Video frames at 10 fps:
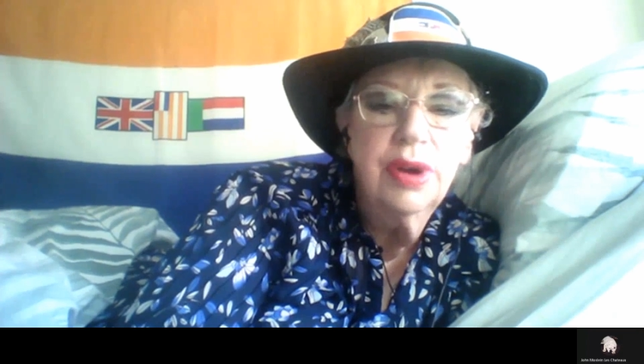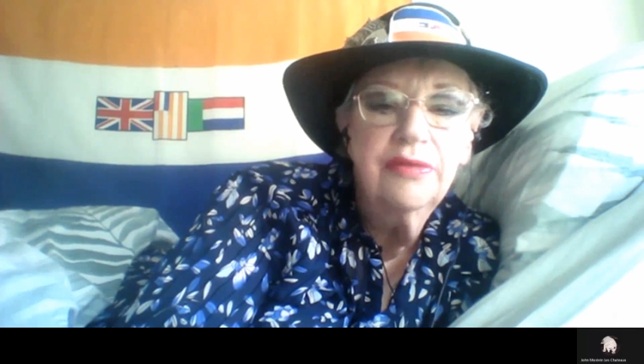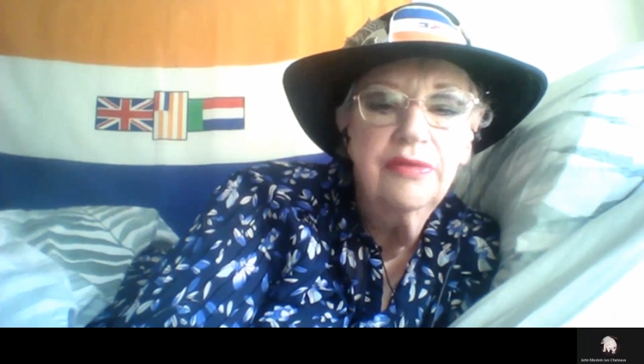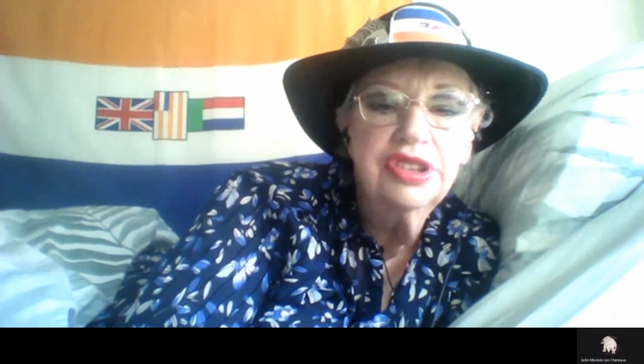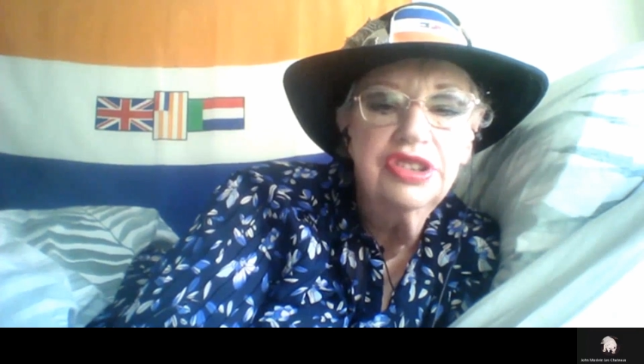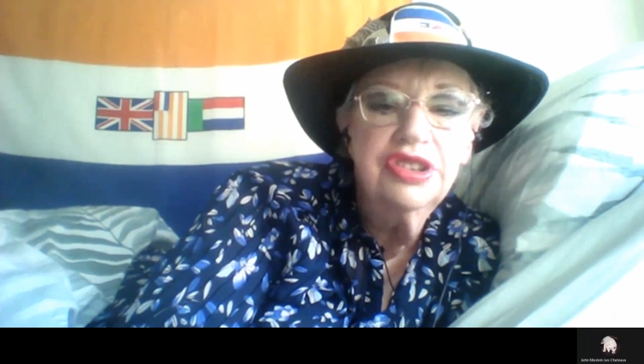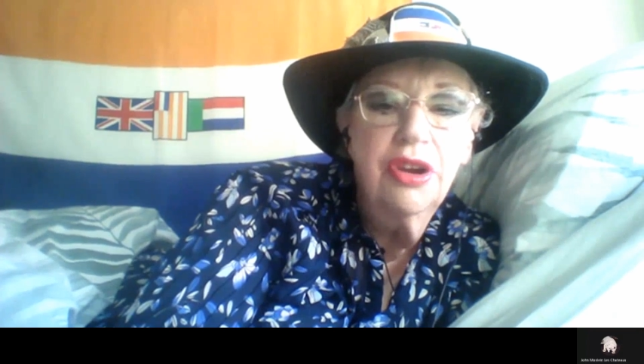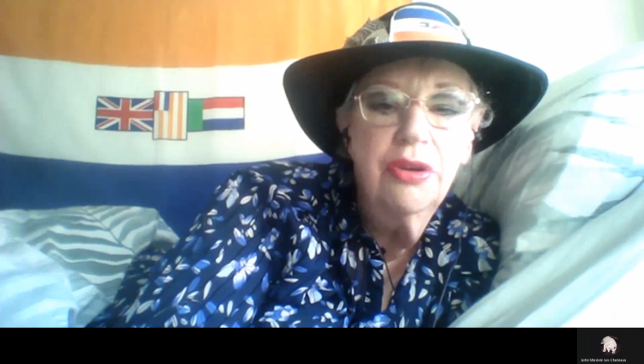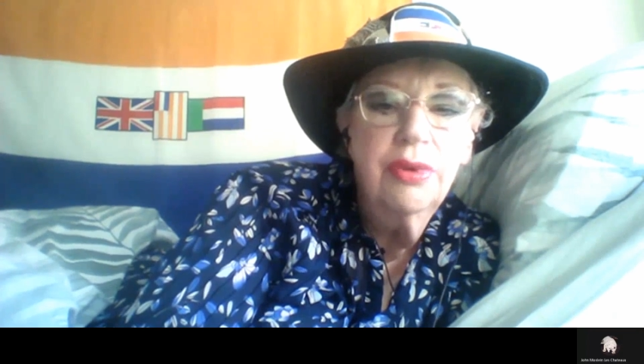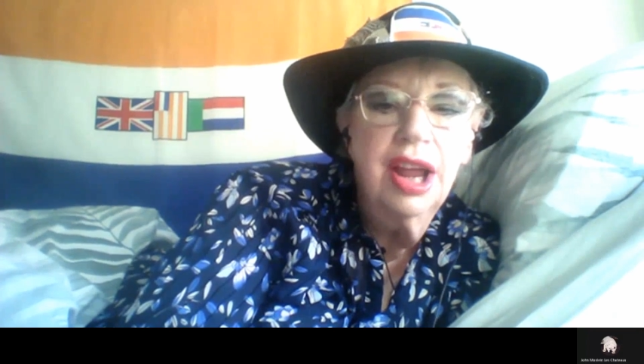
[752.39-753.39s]
wave was
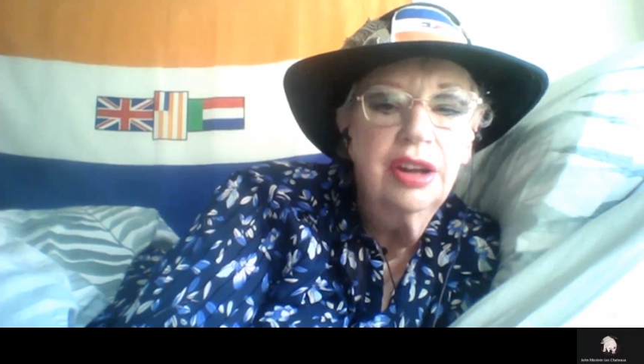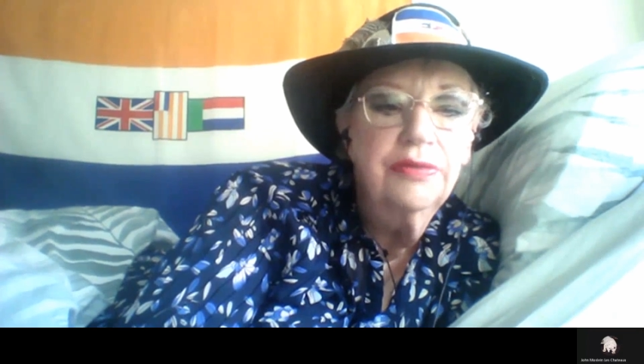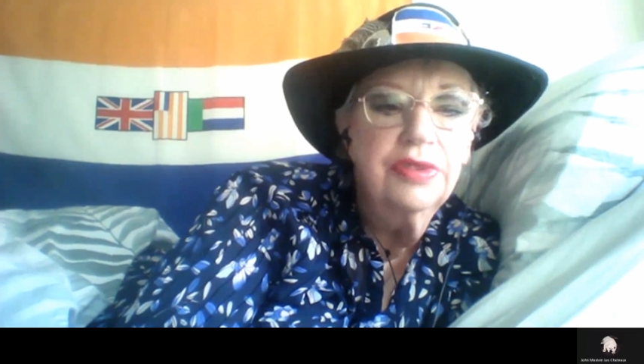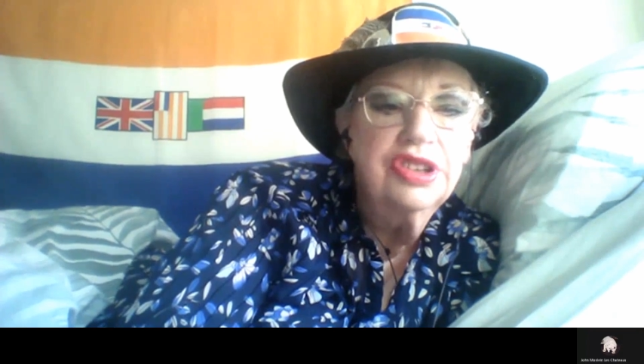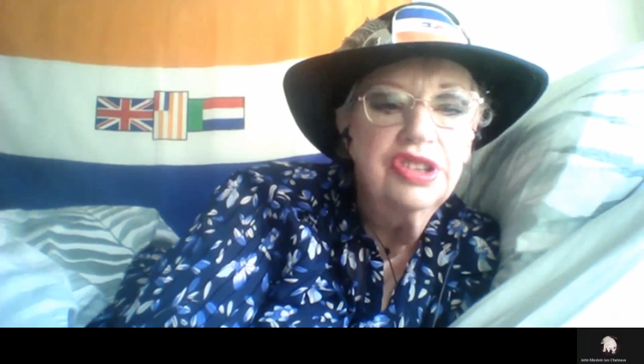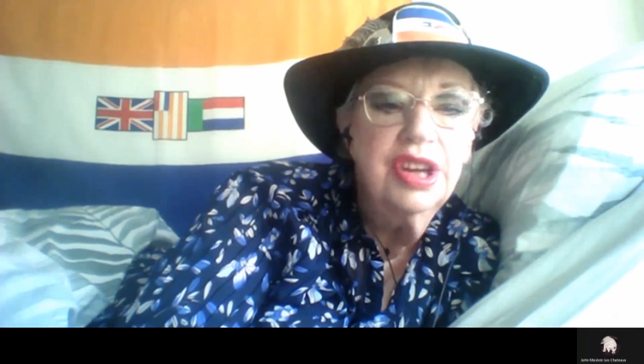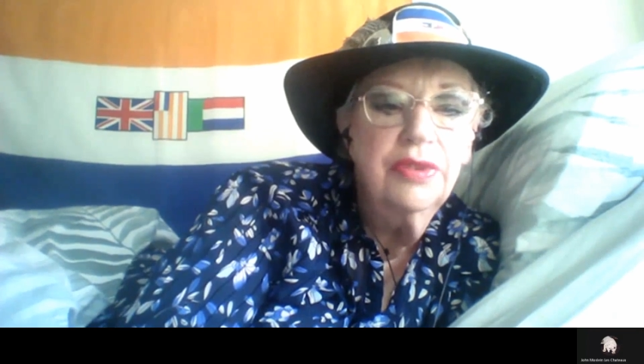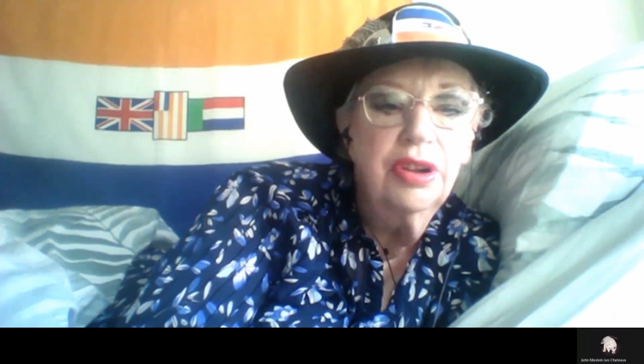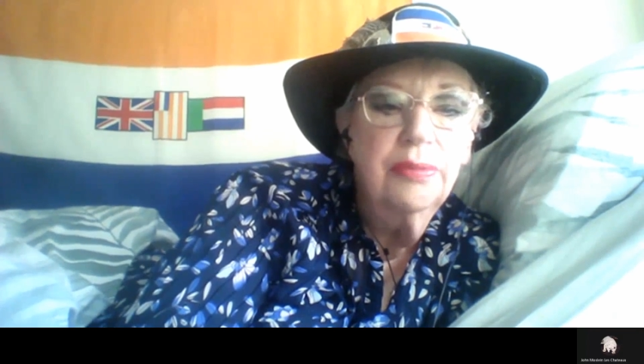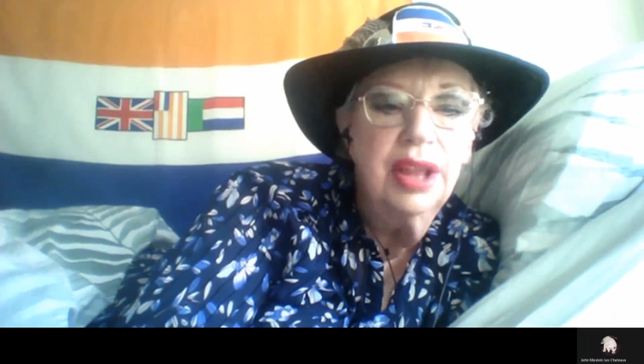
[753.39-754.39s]
no rain for
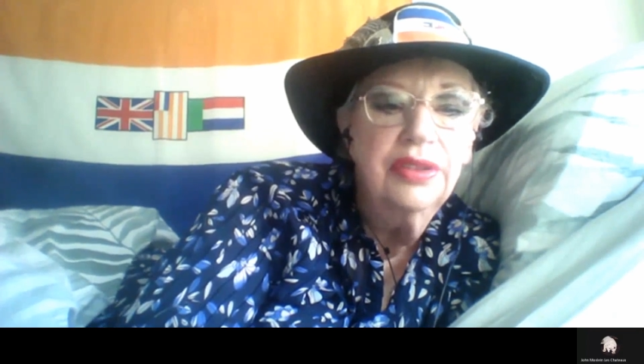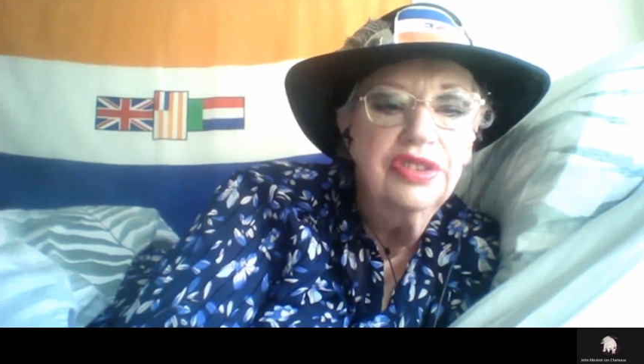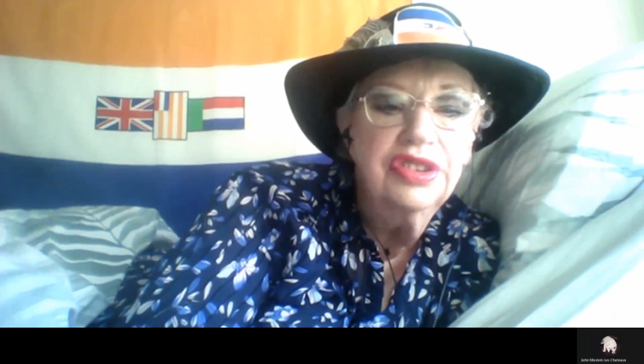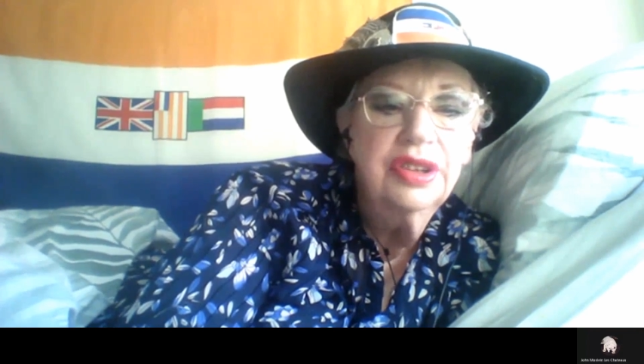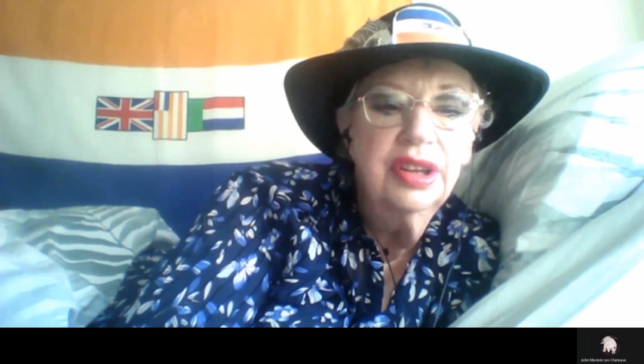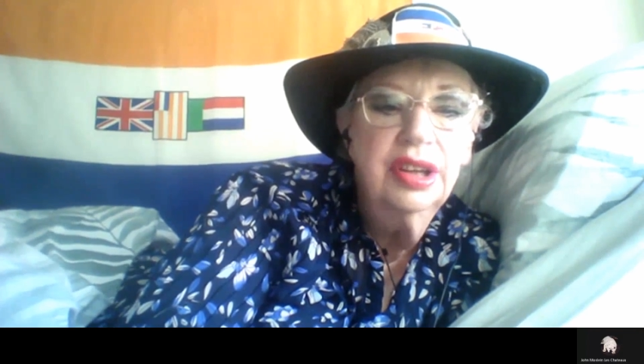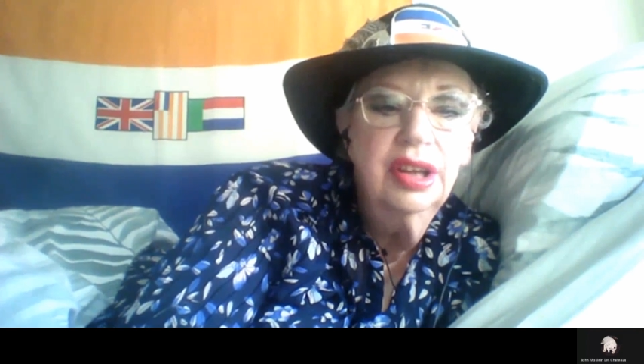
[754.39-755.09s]
several months,